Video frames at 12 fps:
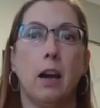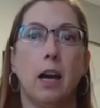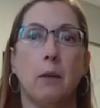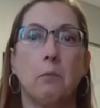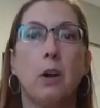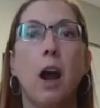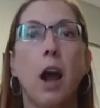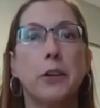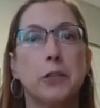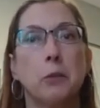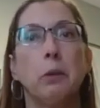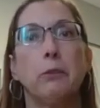um,
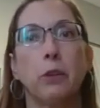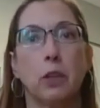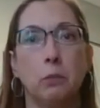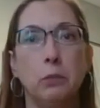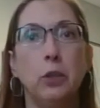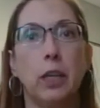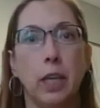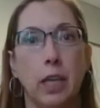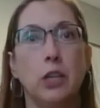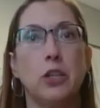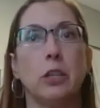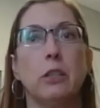conduit for
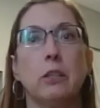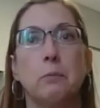communications